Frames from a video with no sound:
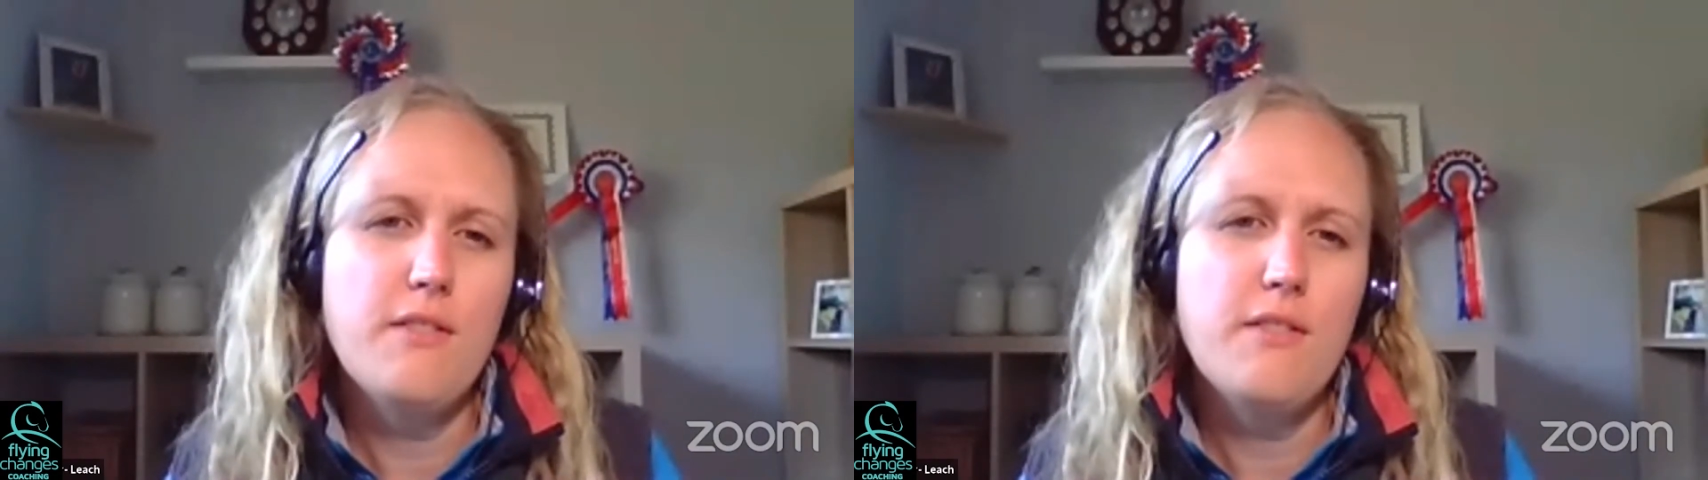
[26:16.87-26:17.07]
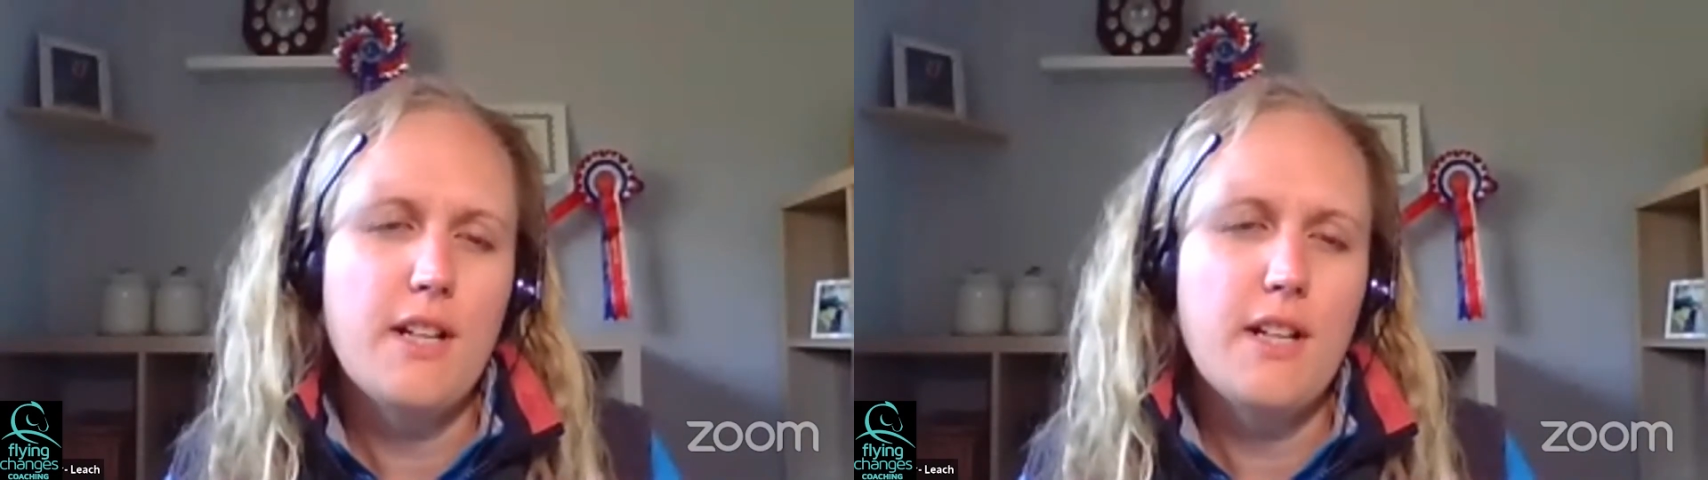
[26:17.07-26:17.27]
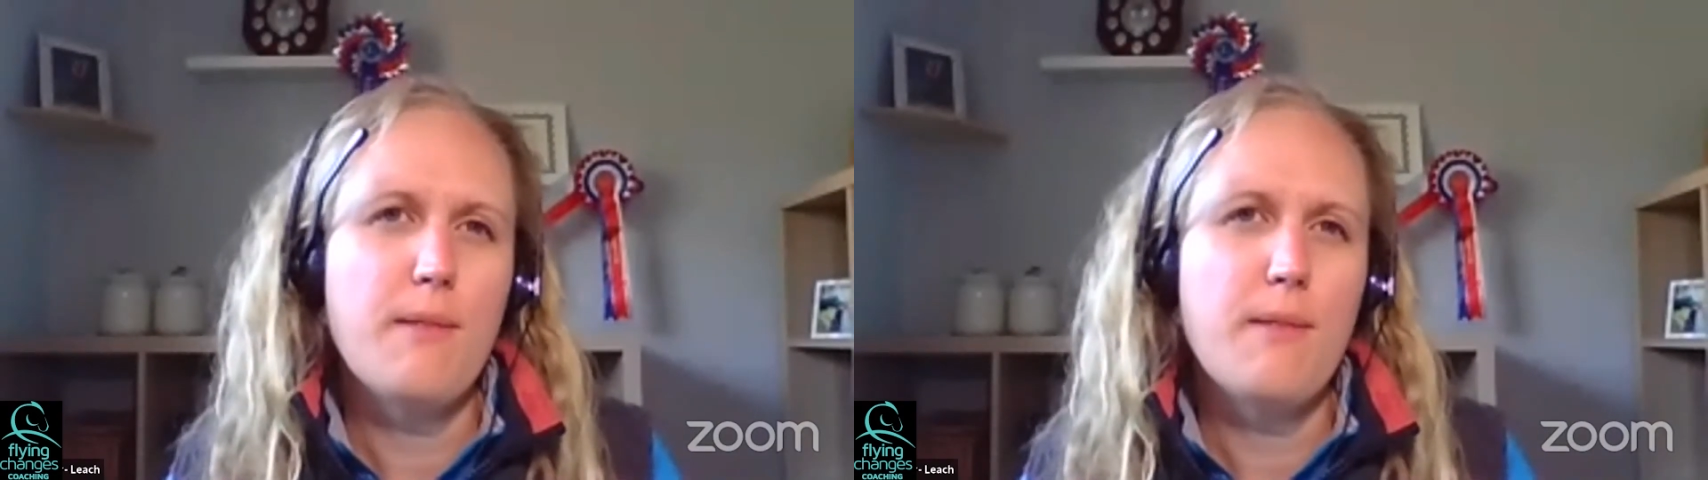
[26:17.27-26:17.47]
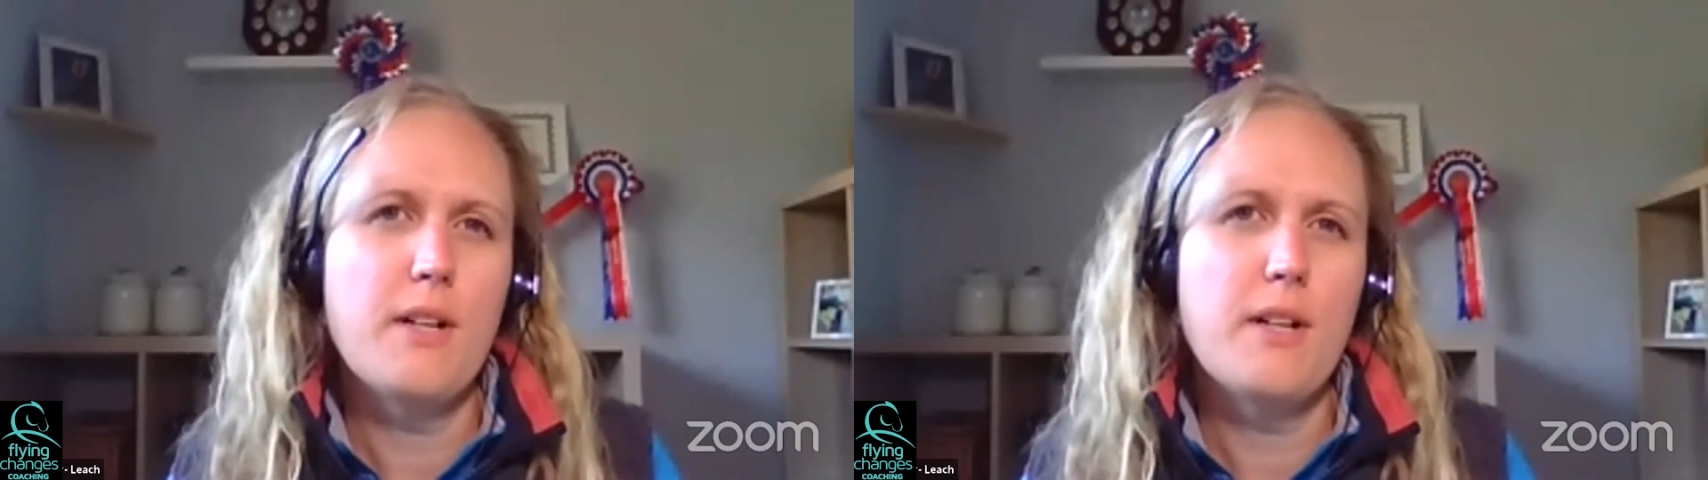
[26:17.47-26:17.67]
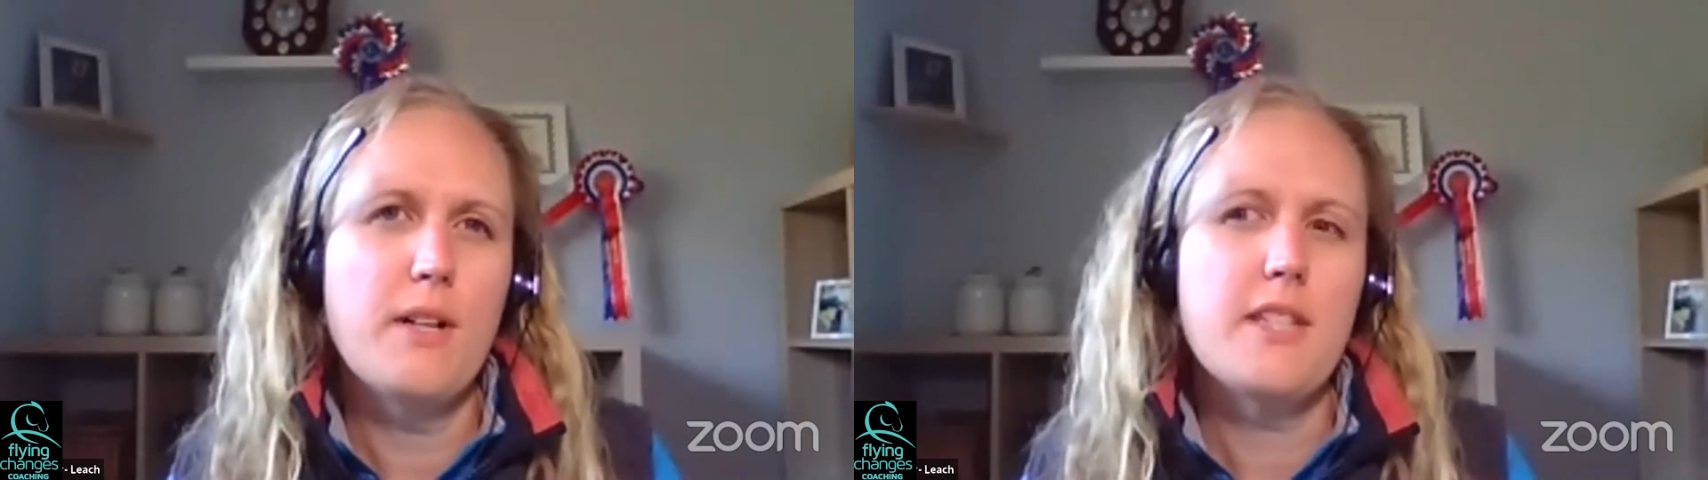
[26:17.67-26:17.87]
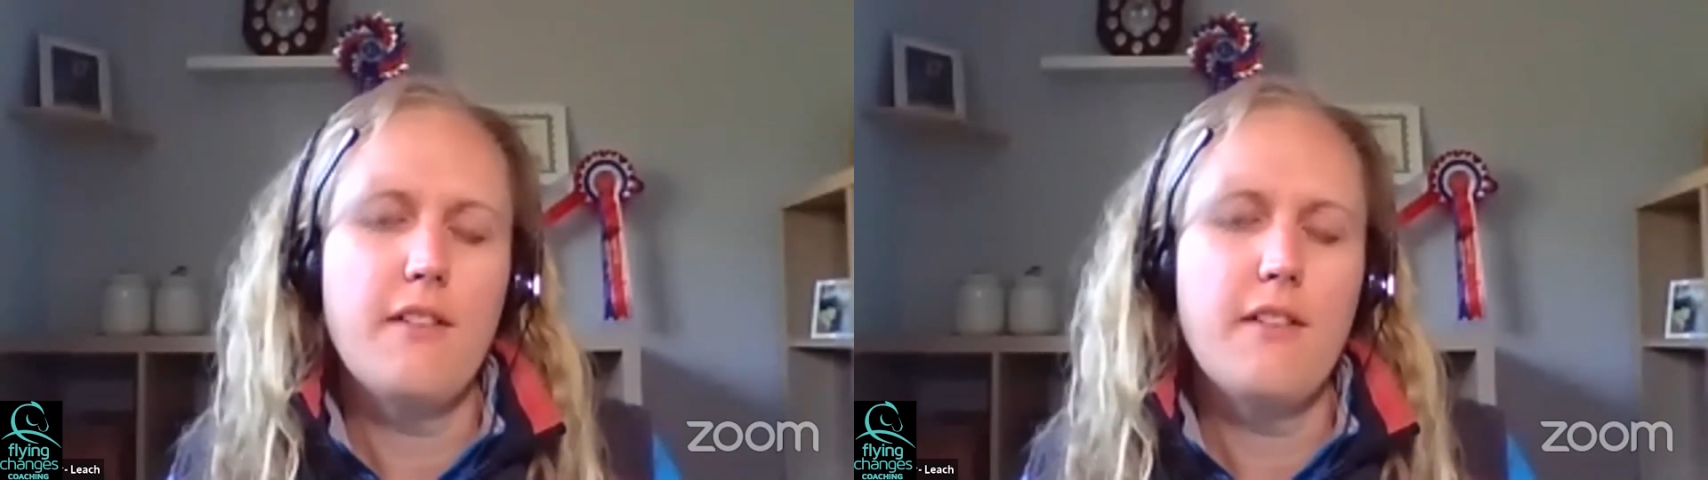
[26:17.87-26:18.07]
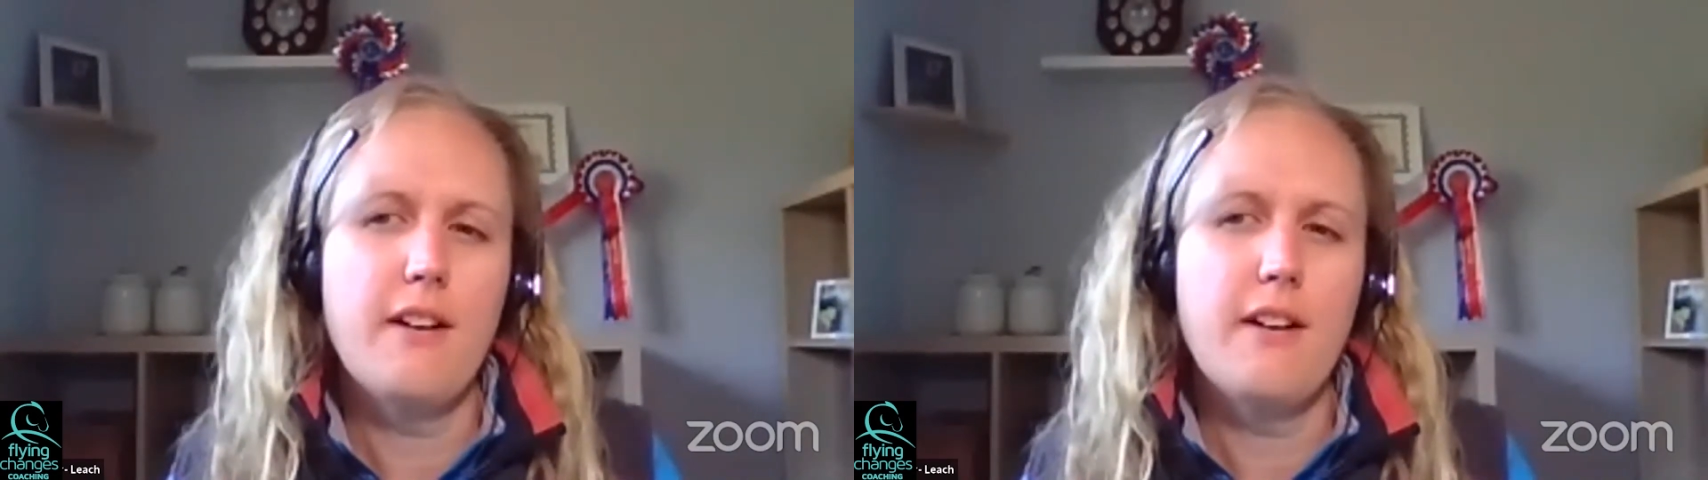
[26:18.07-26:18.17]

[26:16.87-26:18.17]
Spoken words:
a great mindset around,